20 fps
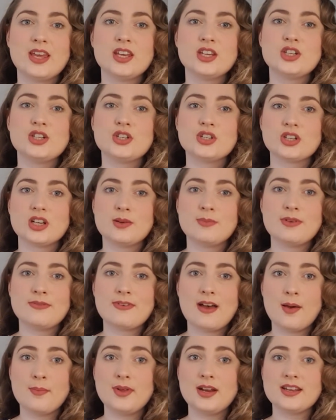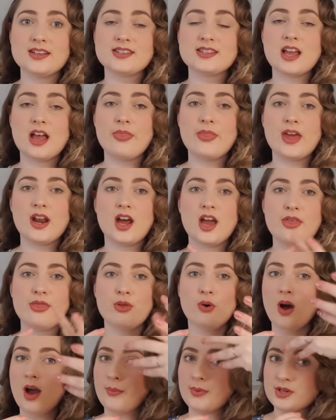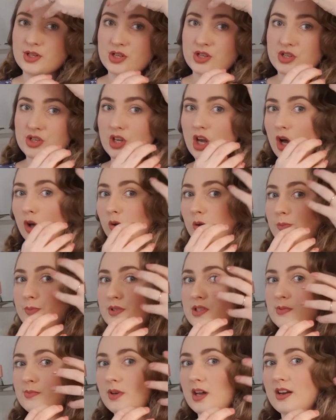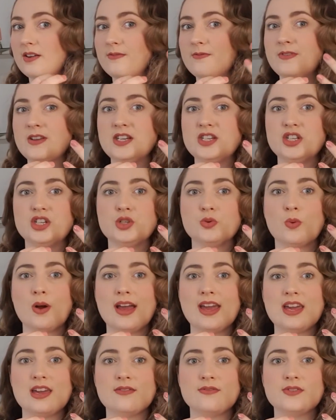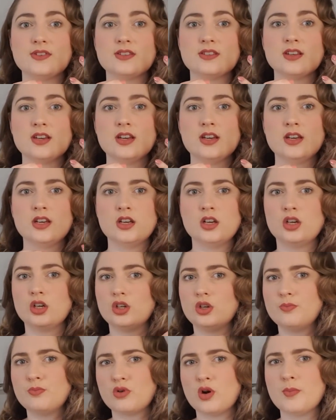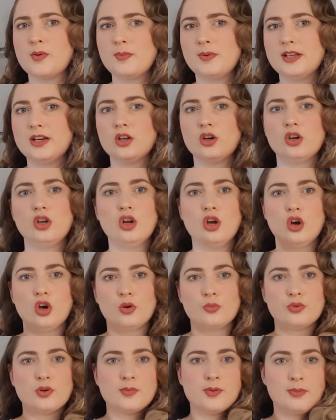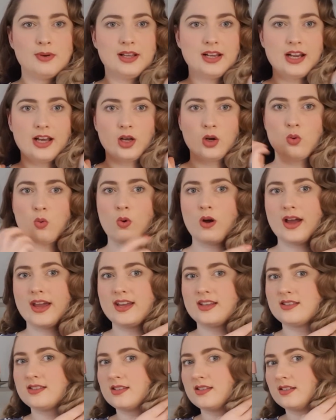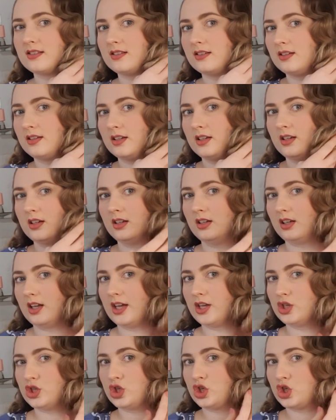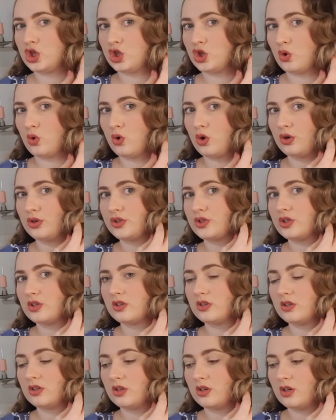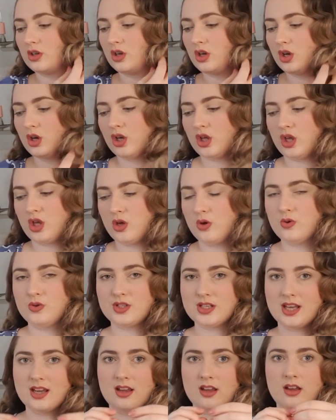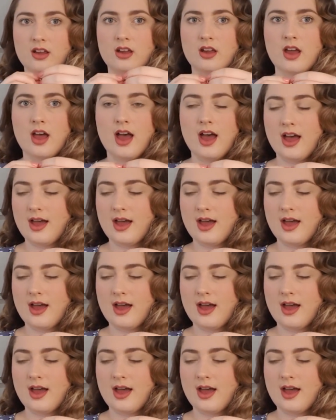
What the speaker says: She's going to be fabulous. And then I thought I would sculpt some kind of vintage waves, probably not long, probably like quite like short, using